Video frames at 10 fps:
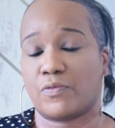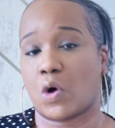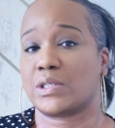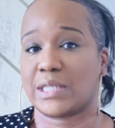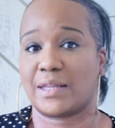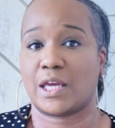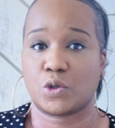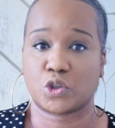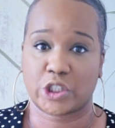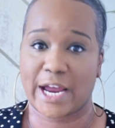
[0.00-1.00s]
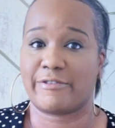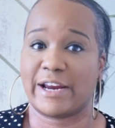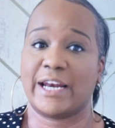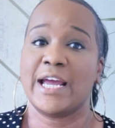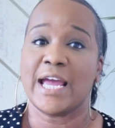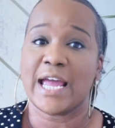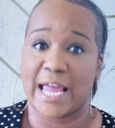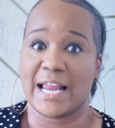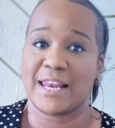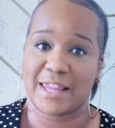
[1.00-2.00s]
of content that you're sharing
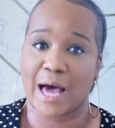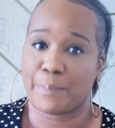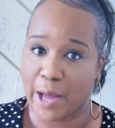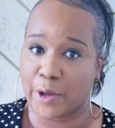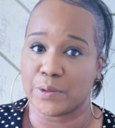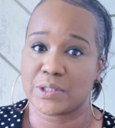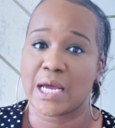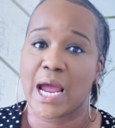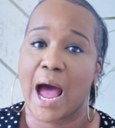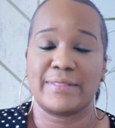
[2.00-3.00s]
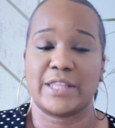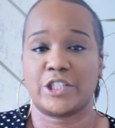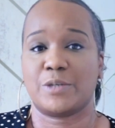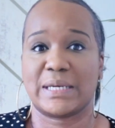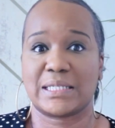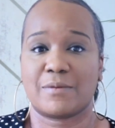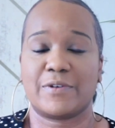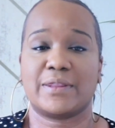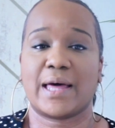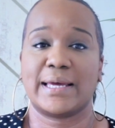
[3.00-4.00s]
in that post. And this should be
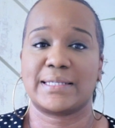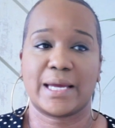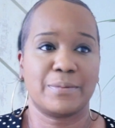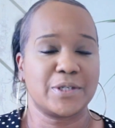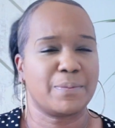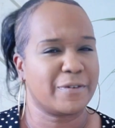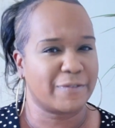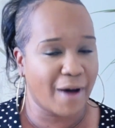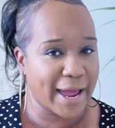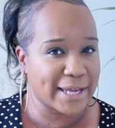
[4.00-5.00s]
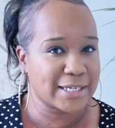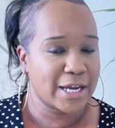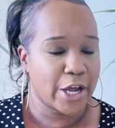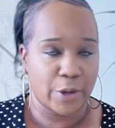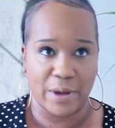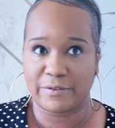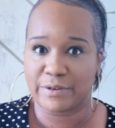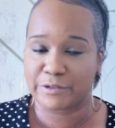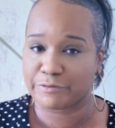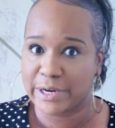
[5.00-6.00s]
something that is able to provide whoever
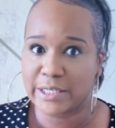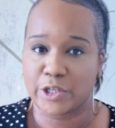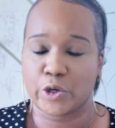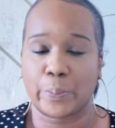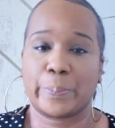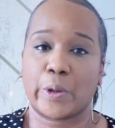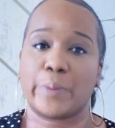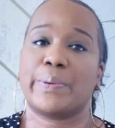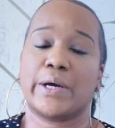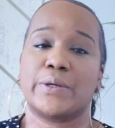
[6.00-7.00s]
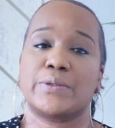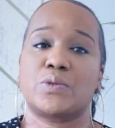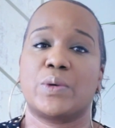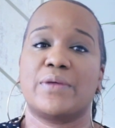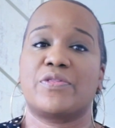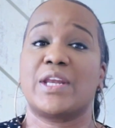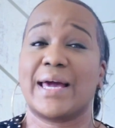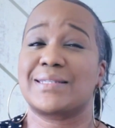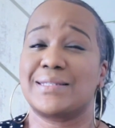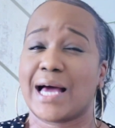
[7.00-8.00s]
is reading your blog post with the
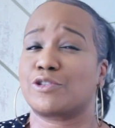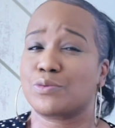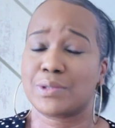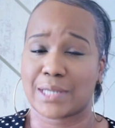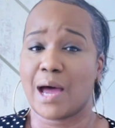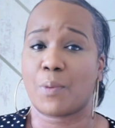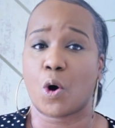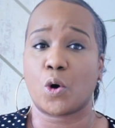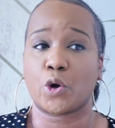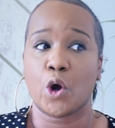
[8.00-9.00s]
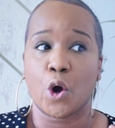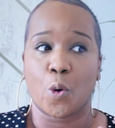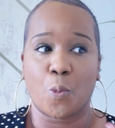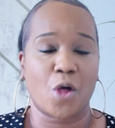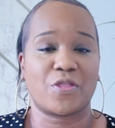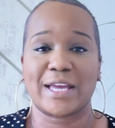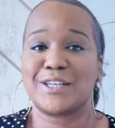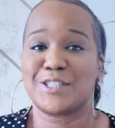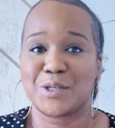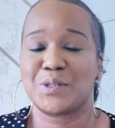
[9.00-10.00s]
next natural step on what they
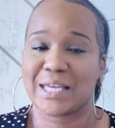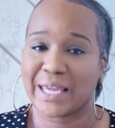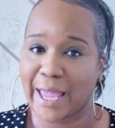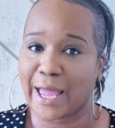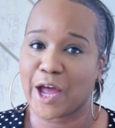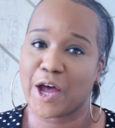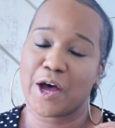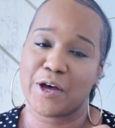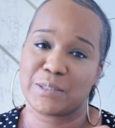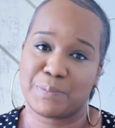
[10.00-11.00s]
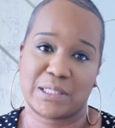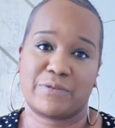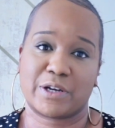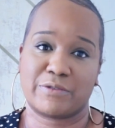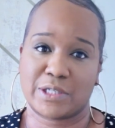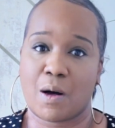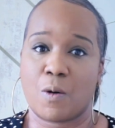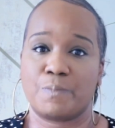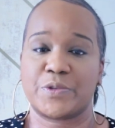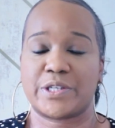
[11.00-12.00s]
could do to get a specific
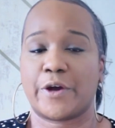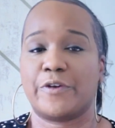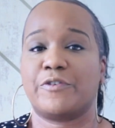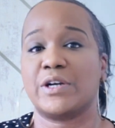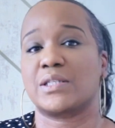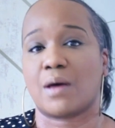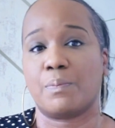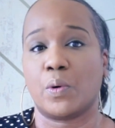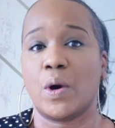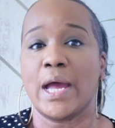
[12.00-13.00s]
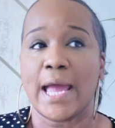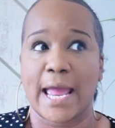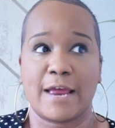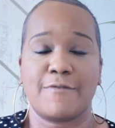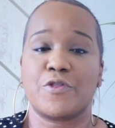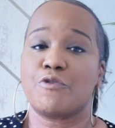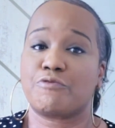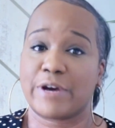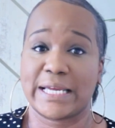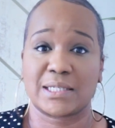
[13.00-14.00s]
result. So for example, if the
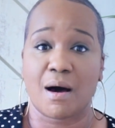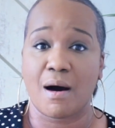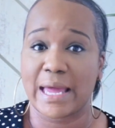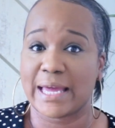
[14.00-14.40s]
reader